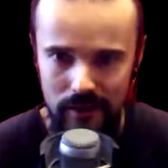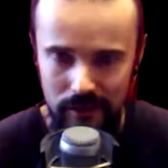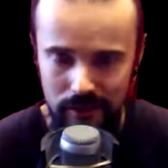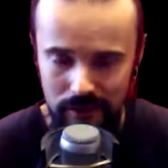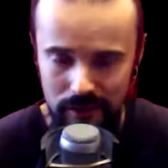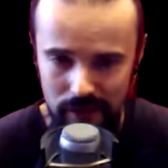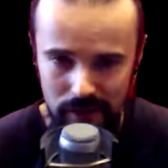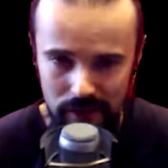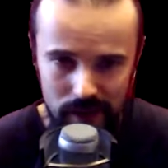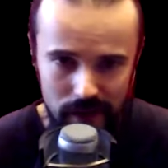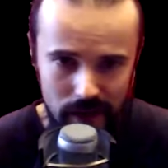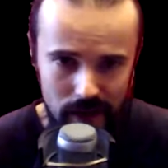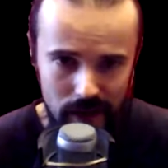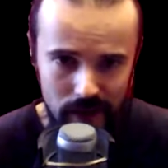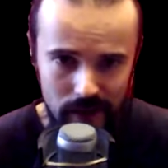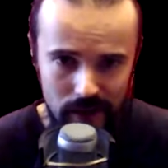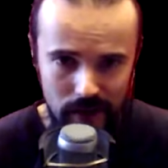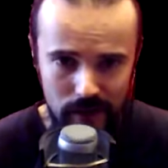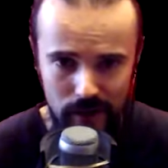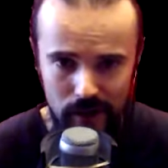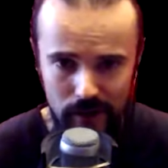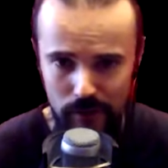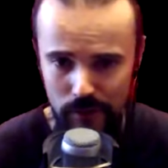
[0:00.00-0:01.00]
the guy
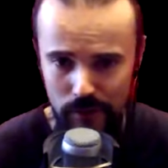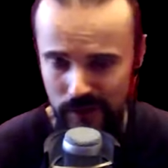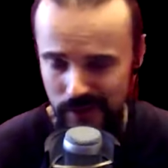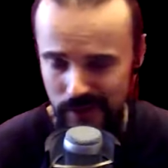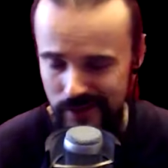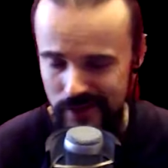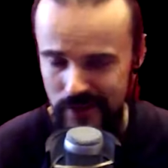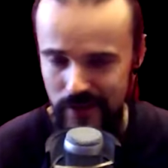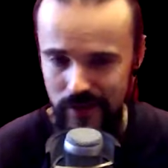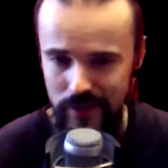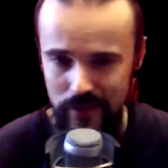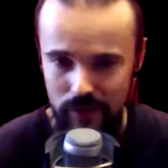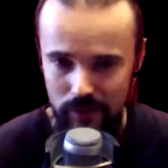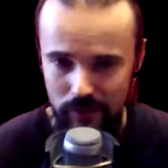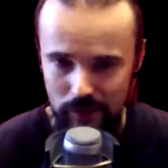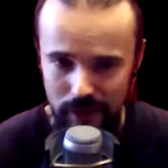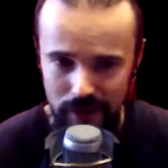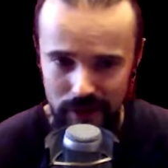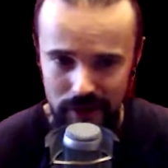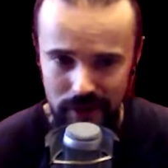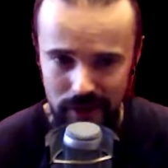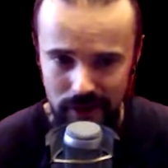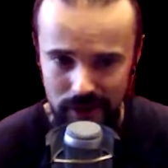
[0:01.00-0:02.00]
who was on
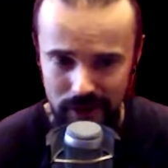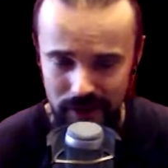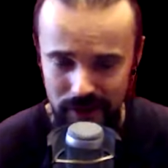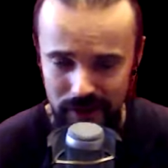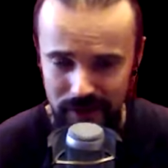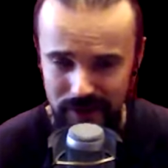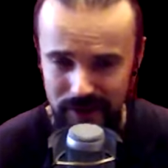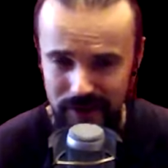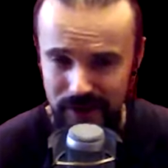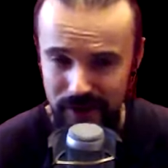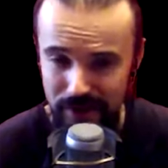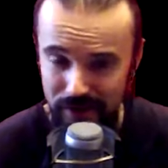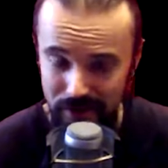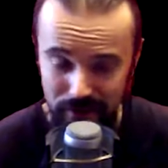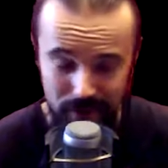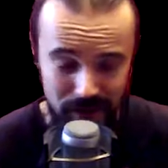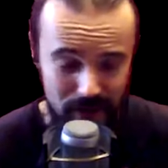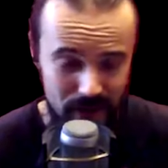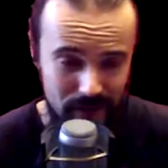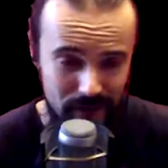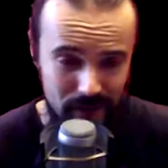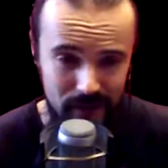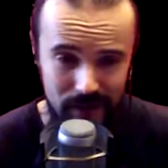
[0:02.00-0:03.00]
Reddit, he didn't
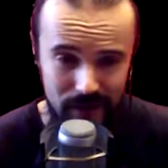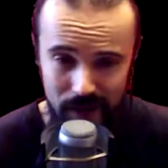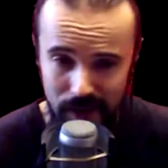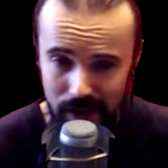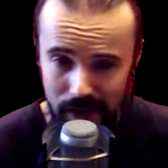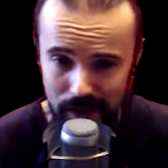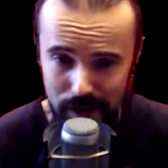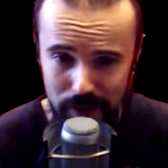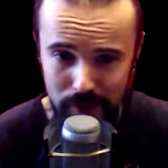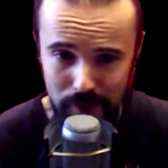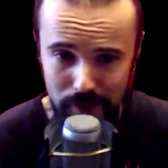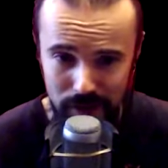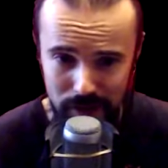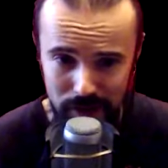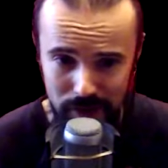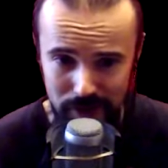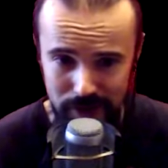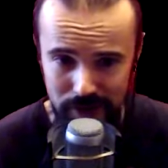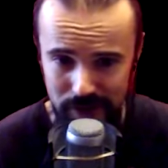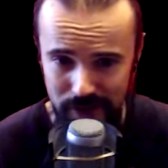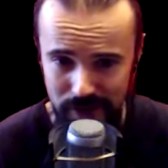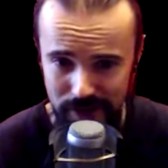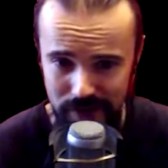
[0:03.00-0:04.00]
have a guide or whatever,
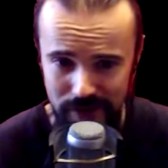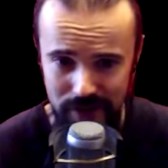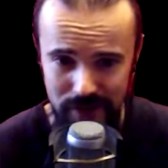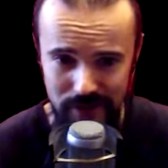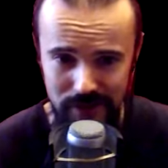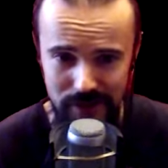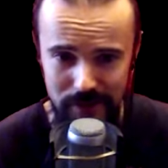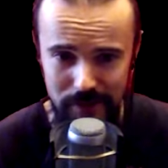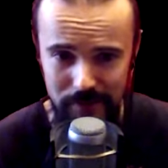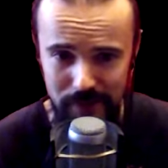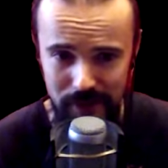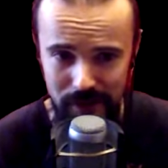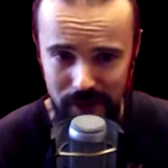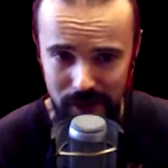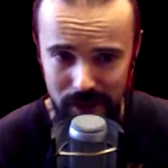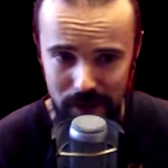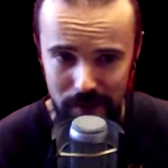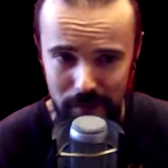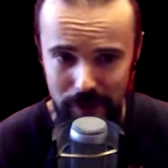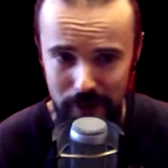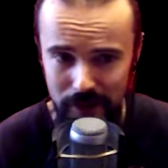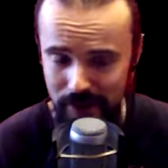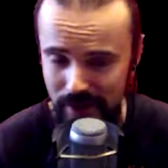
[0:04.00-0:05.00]
he just says some
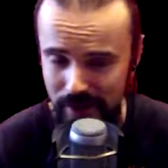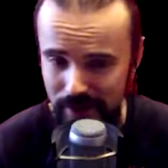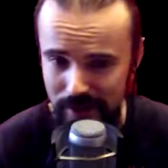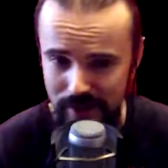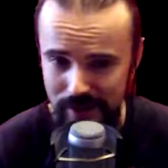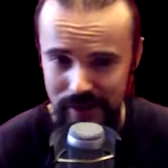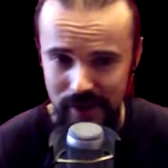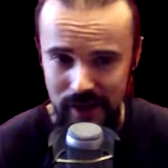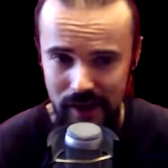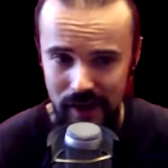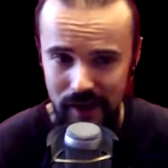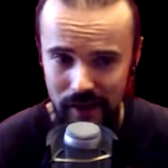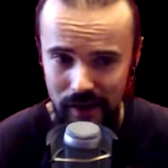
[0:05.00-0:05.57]
gear, but his